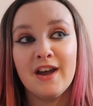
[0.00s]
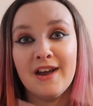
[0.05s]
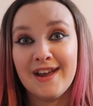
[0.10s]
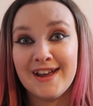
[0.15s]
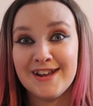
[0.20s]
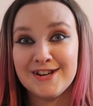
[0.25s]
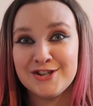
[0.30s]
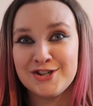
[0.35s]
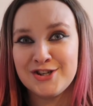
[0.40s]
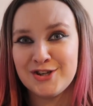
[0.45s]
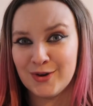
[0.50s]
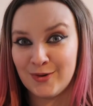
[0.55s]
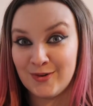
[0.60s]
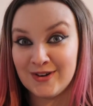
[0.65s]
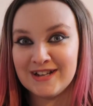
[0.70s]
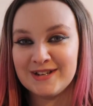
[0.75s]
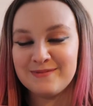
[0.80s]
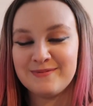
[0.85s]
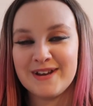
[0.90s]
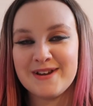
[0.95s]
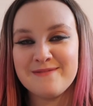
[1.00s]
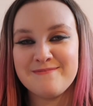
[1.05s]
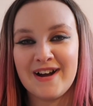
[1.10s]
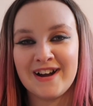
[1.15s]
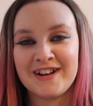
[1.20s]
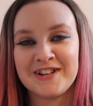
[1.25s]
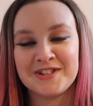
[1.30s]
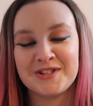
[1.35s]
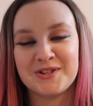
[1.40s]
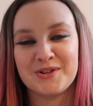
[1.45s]
enjoyed being
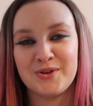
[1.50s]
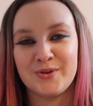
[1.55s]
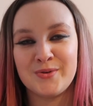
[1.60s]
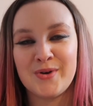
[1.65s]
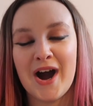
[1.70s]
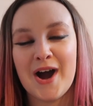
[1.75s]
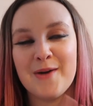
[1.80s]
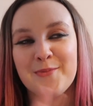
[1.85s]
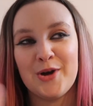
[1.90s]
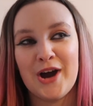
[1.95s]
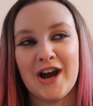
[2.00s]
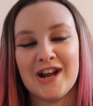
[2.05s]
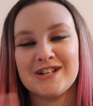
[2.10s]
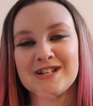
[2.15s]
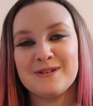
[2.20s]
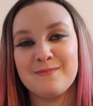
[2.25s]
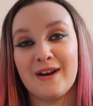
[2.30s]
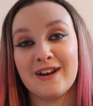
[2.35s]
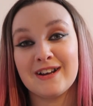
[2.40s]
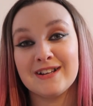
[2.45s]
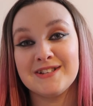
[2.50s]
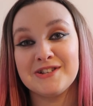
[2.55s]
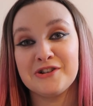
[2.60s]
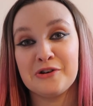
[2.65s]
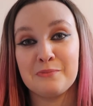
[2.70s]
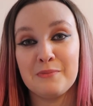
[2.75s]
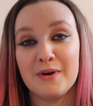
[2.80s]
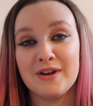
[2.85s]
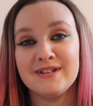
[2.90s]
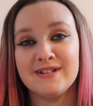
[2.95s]
back at school. I'm not actually back
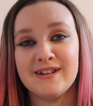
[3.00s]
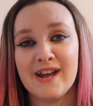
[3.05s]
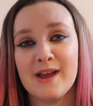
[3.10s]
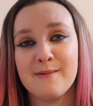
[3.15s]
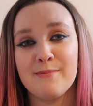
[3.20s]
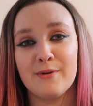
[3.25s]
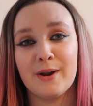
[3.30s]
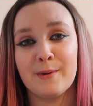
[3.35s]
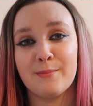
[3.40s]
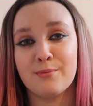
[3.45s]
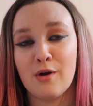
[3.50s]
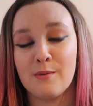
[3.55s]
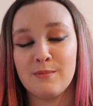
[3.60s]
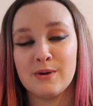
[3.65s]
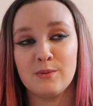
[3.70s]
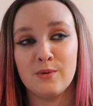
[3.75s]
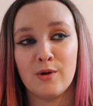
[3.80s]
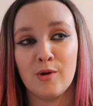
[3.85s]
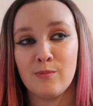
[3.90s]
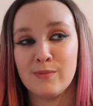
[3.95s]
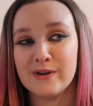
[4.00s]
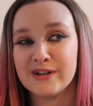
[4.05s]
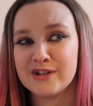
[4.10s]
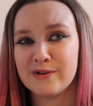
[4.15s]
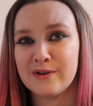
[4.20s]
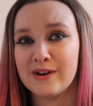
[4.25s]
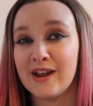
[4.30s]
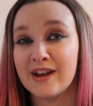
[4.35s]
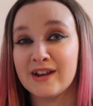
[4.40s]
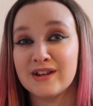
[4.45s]
until Monday, but I probably will be
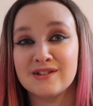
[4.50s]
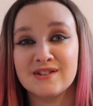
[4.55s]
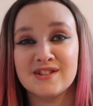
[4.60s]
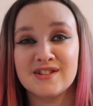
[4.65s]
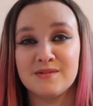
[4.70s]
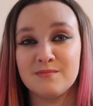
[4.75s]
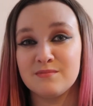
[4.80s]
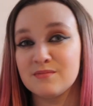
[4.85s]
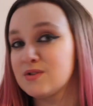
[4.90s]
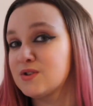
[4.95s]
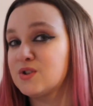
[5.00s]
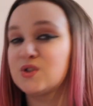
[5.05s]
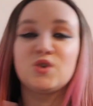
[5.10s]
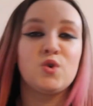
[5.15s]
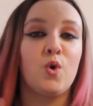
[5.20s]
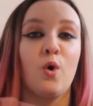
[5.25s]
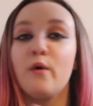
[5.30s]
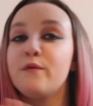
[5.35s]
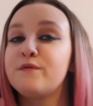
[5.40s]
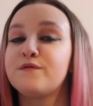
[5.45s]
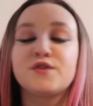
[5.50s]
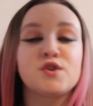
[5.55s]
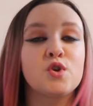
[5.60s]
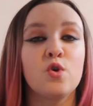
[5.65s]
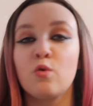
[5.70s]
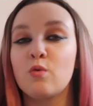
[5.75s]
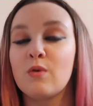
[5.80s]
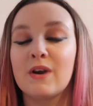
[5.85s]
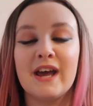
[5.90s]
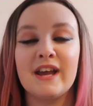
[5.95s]
doing like some sort of
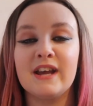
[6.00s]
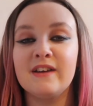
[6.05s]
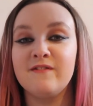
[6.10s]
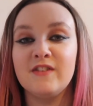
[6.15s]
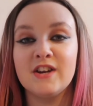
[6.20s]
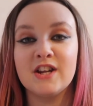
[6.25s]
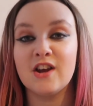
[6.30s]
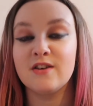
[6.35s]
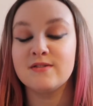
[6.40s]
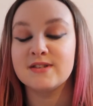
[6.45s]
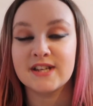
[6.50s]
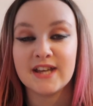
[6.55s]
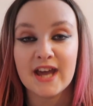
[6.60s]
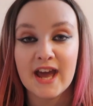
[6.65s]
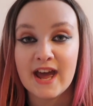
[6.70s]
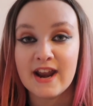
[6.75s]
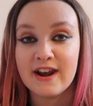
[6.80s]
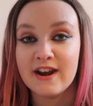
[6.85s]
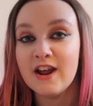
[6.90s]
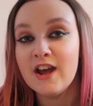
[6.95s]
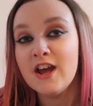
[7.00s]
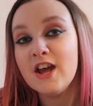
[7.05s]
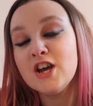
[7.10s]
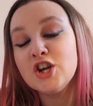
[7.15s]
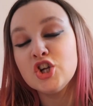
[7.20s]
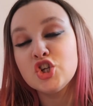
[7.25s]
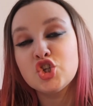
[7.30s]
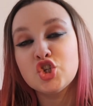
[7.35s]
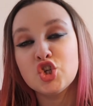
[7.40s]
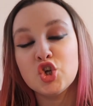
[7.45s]
school related videos again
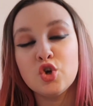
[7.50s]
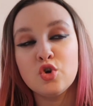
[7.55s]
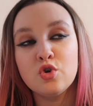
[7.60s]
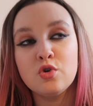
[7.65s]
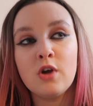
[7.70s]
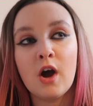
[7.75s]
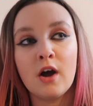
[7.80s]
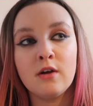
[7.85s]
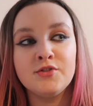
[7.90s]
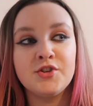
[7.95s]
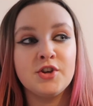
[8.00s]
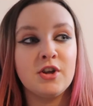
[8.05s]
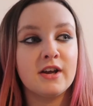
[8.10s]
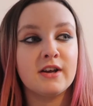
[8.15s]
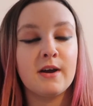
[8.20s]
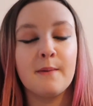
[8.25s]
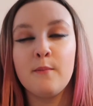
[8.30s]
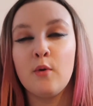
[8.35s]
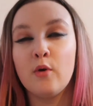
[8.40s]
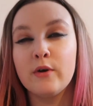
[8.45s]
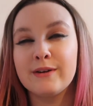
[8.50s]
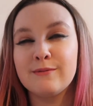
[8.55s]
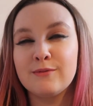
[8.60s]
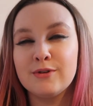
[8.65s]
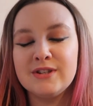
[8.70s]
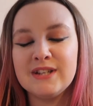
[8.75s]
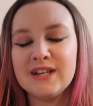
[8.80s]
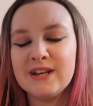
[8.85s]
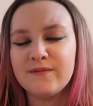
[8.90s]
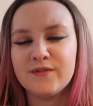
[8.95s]
soon. I'll do like a morning
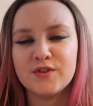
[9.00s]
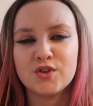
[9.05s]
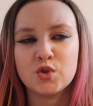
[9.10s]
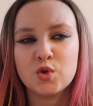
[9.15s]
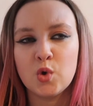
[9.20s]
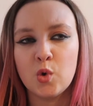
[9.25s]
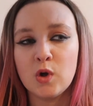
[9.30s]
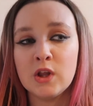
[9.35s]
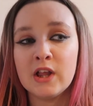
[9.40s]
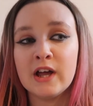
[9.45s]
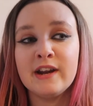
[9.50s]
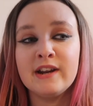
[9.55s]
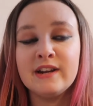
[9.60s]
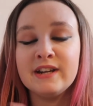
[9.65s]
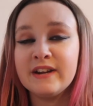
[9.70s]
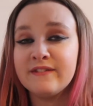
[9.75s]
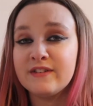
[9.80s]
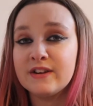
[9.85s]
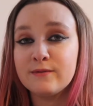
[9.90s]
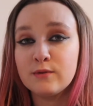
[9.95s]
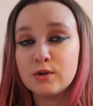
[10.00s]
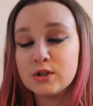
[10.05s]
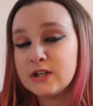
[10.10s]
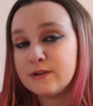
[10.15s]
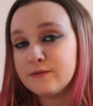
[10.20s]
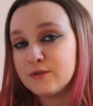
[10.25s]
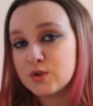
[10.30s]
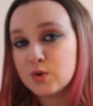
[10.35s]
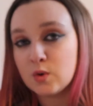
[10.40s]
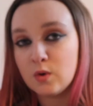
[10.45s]
routine for school and an evening
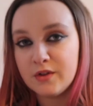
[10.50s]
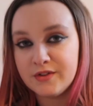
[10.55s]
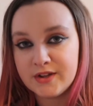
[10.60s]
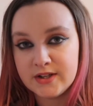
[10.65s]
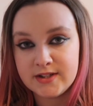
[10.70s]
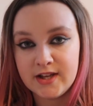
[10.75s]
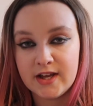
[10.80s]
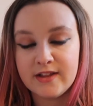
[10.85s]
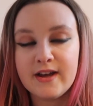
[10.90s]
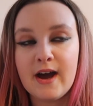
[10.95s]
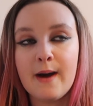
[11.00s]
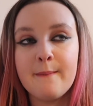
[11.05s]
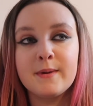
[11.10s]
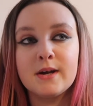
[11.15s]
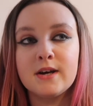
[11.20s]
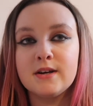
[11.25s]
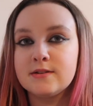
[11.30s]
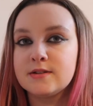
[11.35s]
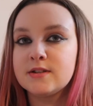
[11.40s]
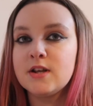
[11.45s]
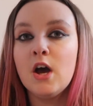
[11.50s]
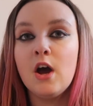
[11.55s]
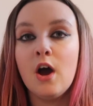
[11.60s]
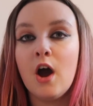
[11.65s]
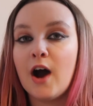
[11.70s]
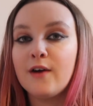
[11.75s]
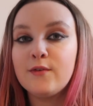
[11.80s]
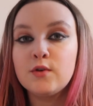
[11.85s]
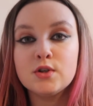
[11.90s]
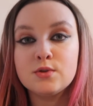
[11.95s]
routine for school and things like that, because
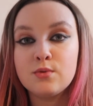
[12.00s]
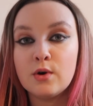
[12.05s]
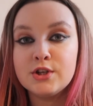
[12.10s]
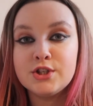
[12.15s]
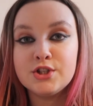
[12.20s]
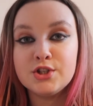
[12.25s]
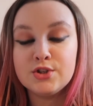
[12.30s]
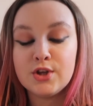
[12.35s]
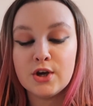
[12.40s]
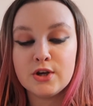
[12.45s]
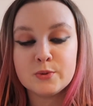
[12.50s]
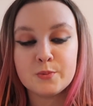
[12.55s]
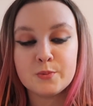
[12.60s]
I've always wanted to do those,